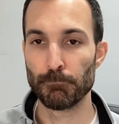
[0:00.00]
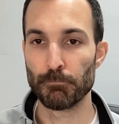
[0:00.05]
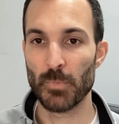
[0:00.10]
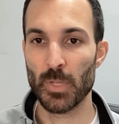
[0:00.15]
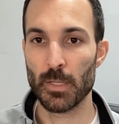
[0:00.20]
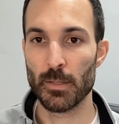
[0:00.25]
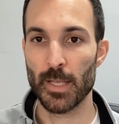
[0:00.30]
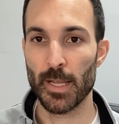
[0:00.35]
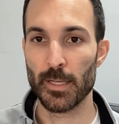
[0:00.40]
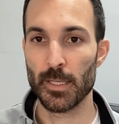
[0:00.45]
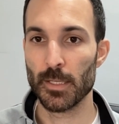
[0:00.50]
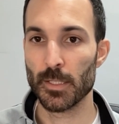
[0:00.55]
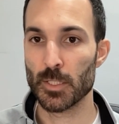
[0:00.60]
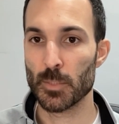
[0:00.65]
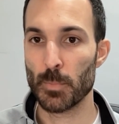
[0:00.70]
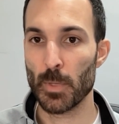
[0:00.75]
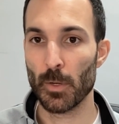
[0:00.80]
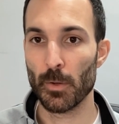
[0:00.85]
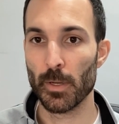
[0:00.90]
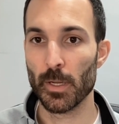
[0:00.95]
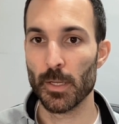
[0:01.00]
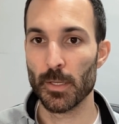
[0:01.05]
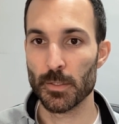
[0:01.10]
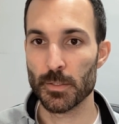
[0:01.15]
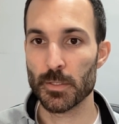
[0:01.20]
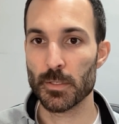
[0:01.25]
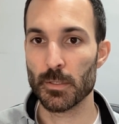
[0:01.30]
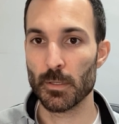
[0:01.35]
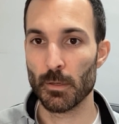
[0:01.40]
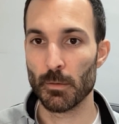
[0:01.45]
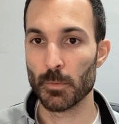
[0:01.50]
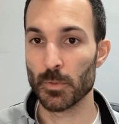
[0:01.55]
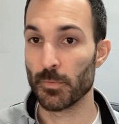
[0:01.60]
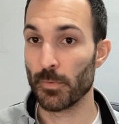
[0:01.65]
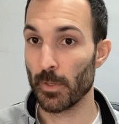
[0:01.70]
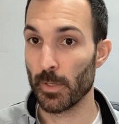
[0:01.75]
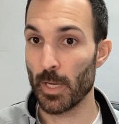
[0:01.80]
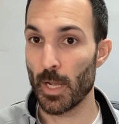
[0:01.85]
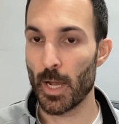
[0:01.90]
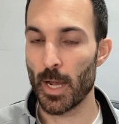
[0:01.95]
that he experienced was
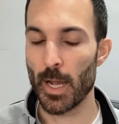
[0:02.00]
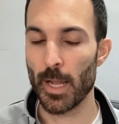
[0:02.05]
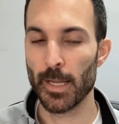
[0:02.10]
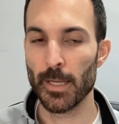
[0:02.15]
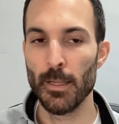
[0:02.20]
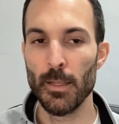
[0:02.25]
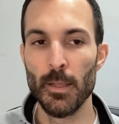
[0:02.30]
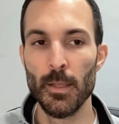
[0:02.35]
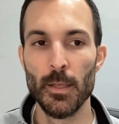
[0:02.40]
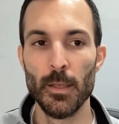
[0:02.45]
very high